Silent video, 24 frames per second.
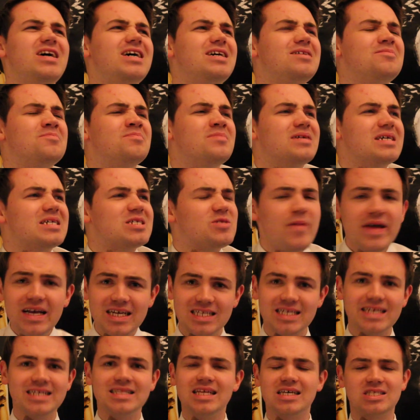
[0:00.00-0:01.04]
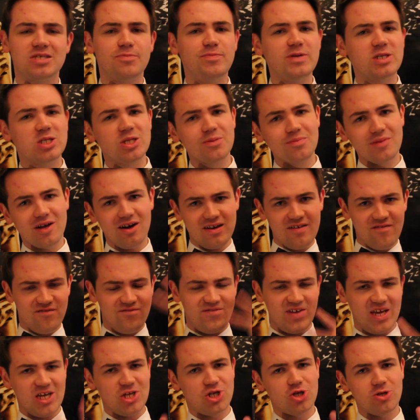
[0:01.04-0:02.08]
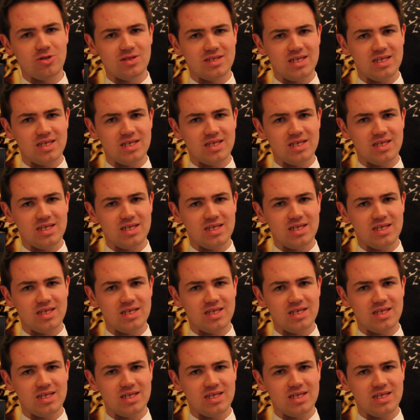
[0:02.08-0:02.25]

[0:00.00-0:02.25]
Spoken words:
kind of expecting there to be some kind of facial